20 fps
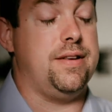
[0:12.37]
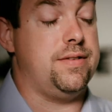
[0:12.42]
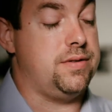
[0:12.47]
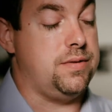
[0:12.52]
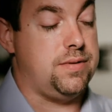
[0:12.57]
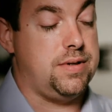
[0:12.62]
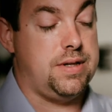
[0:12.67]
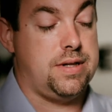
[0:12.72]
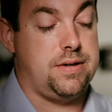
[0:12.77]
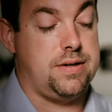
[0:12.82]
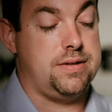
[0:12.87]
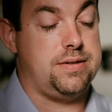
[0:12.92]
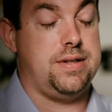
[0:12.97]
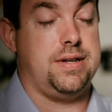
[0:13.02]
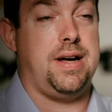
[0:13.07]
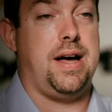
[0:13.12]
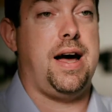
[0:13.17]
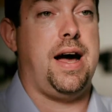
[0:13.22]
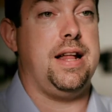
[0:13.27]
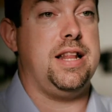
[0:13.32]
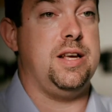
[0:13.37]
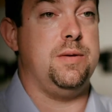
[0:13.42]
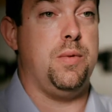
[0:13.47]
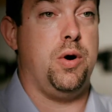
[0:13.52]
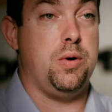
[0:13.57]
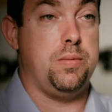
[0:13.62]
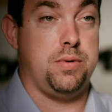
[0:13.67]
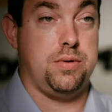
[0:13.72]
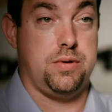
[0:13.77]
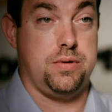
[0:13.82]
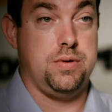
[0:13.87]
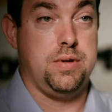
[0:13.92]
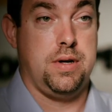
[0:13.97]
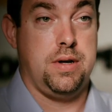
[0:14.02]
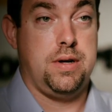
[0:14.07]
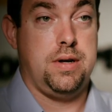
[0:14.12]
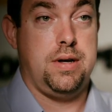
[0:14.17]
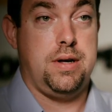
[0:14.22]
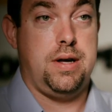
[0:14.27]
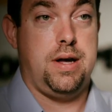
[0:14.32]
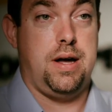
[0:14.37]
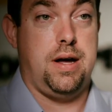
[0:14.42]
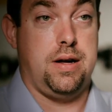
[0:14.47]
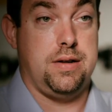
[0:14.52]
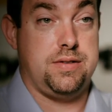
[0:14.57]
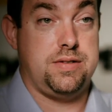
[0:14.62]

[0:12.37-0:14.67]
So whether it's a highly mobile, uh,